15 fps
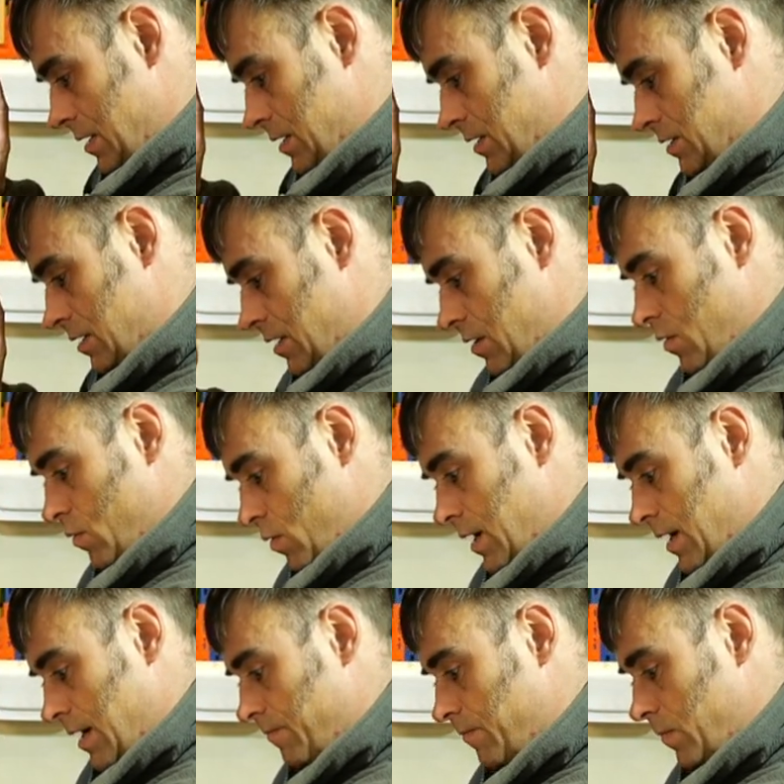
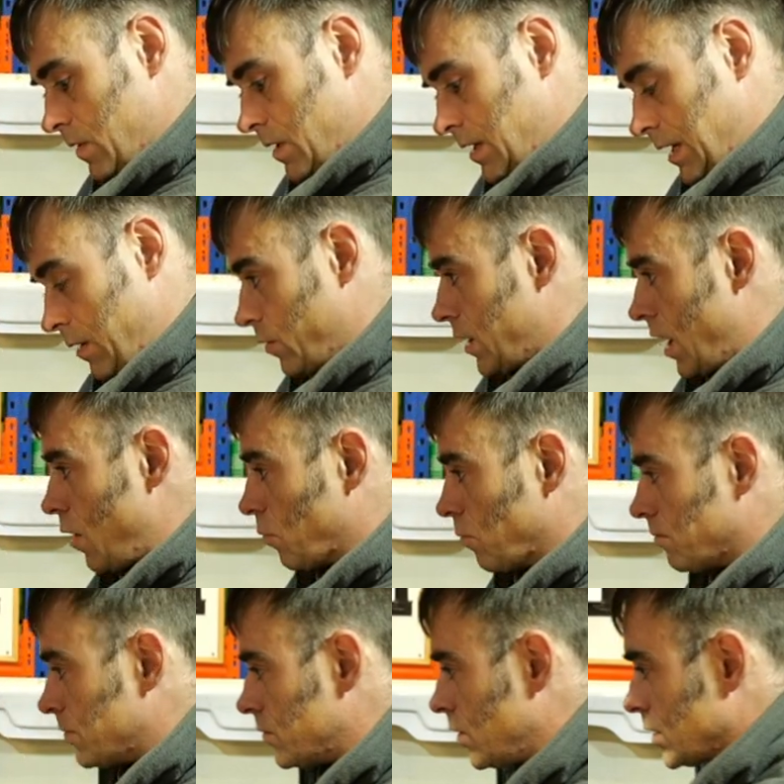So here we go.
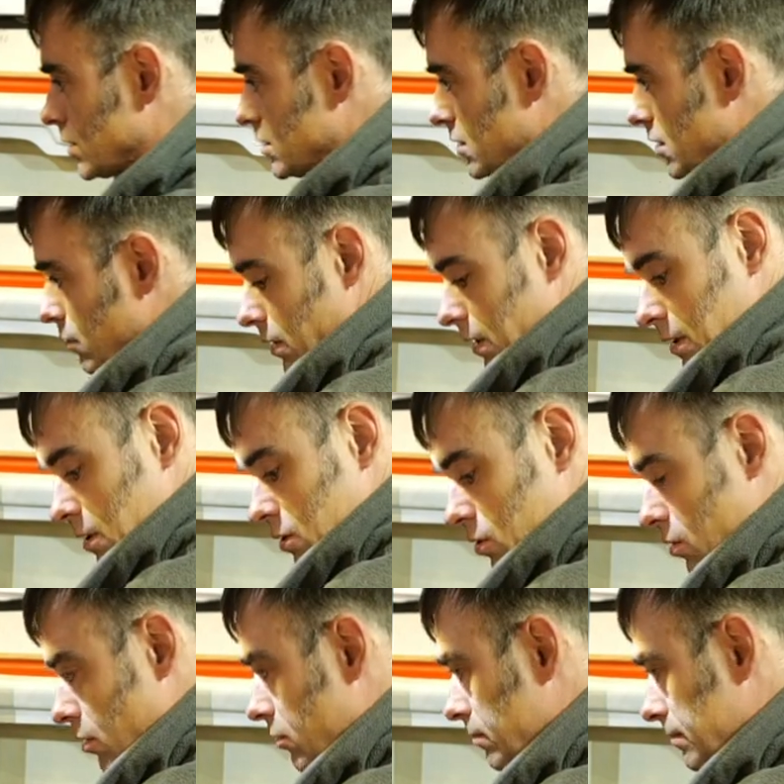Right, so
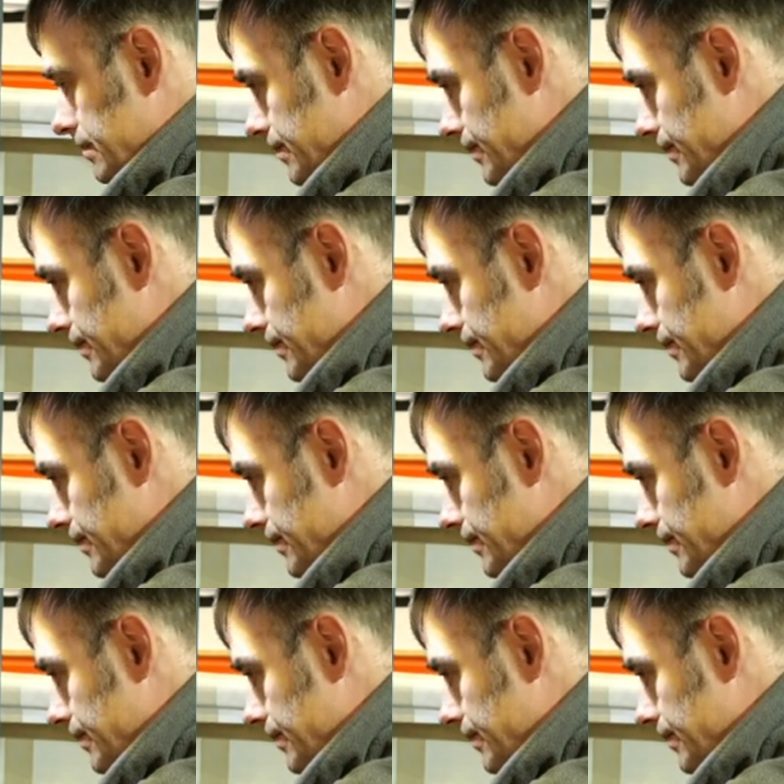ignition on.